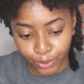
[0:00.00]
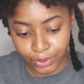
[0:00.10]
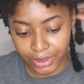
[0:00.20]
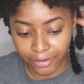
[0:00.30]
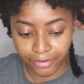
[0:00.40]

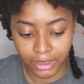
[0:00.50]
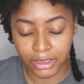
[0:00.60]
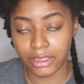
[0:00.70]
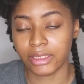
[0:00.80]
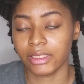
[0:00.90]

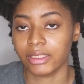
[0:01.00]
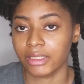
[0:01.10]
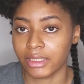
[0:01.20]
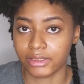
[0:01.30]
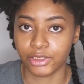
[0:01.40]
definitely
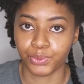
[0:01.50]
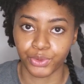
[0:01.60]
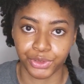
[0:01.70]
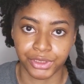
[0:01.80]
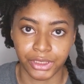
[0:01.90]
get this
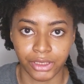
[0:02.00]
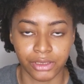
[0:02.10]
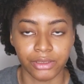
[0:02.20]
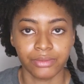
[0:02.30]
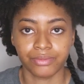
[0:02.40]
product again.
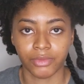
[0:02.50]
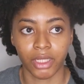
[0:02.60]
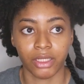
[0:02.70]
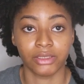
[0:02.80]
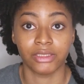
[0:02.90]

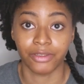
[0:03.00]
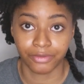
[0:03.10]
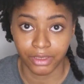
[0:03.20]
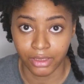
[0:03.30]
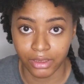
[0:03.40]

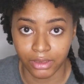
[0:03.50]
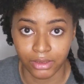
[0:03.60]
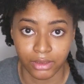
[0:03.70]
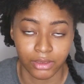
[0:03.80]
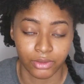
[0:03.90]
Definitely,
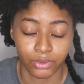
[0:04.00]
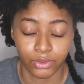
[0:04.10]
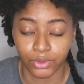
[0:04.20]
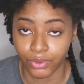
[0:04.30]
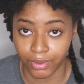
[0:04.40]
there's no
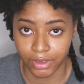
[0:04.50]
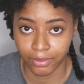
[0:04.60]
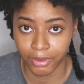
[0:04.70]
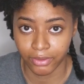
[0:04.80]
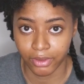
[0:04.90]
two ways
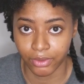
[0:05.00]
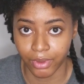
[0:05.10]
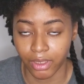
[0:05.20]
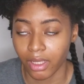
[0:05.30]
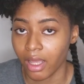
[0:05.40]
about it, right?
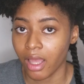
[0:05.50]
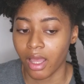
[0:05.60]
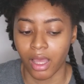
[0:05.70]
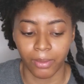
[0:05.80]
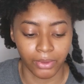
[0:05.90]

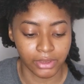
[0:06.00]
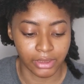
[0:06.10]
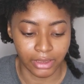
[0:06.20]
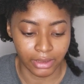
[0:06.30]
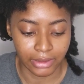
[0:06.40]
I'm going to
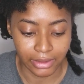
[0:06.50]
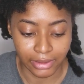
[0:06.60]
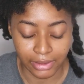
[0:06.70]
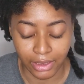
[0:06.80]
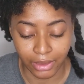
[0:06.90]
get this
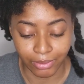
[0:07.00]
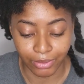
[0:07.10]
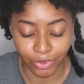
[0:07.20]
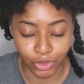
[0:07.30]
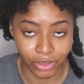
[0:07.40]
and
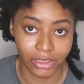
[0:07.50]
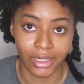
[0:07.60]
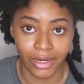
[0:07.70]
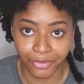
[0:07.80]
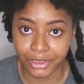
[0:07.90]
use it
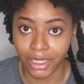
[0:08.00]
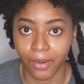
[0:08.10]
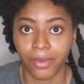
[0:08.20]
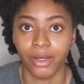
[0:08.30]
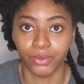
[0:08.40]
every time
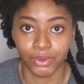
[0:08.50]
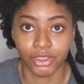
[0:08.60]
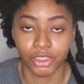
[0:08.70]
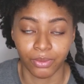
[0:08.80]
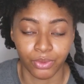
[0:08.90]
I want to
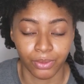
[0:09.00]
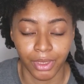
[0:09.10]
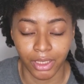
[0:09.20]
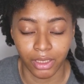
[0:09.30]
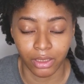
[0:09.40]
shampoo my
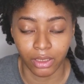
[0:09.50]
hair.